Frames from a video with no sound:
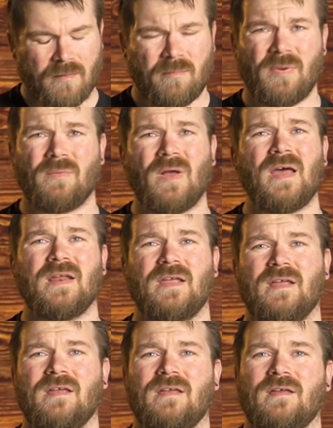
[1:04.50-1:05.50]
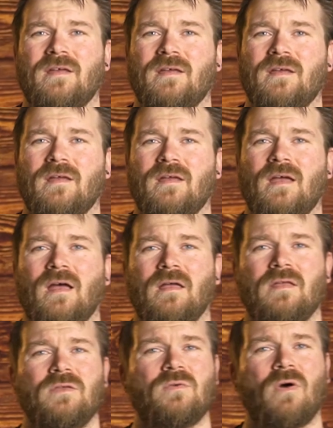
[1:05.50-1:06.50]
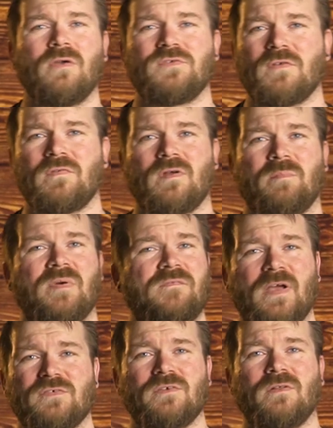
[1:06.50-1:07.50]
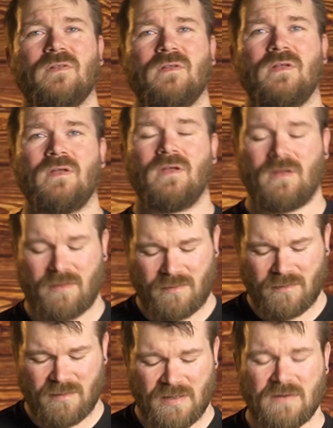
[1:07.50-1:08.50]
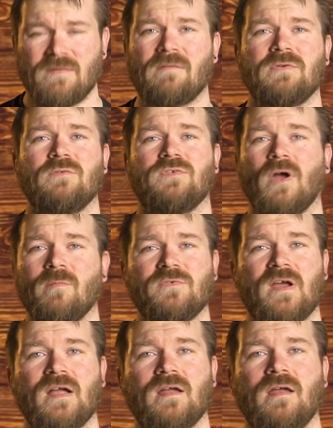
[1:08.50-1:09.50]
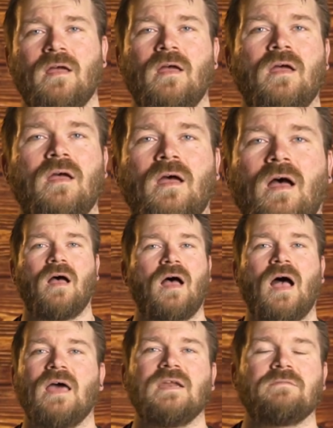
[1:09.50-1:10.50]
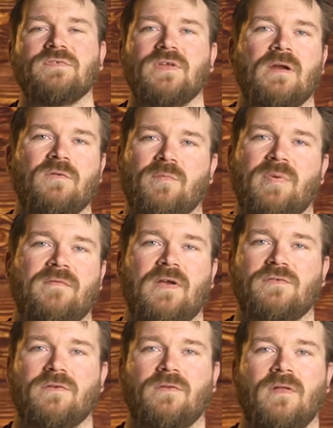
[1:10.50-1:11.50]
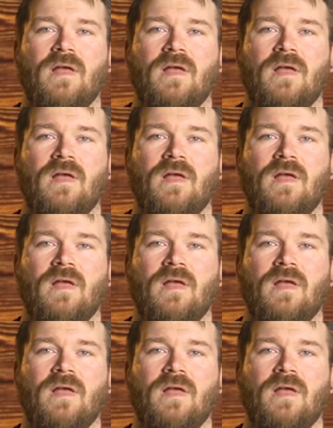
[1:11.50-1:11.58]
but Ronnie, you call yourself a professional and you've never used gum trag? I never said I was a professional.